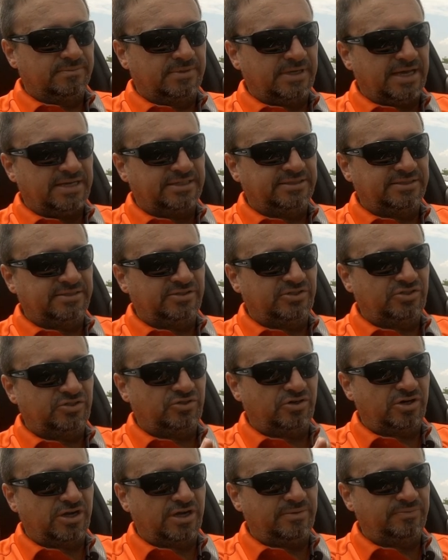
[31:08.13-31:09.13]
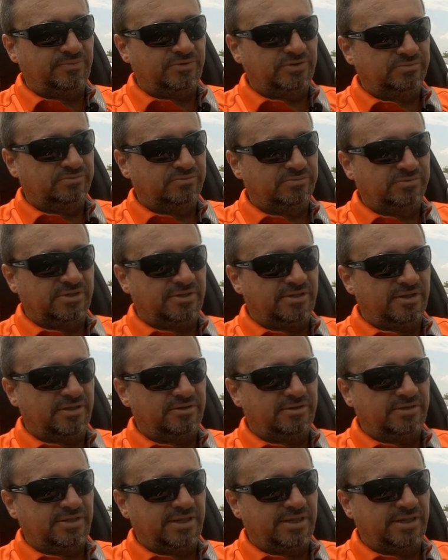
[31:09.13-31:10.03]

Accent stripes, another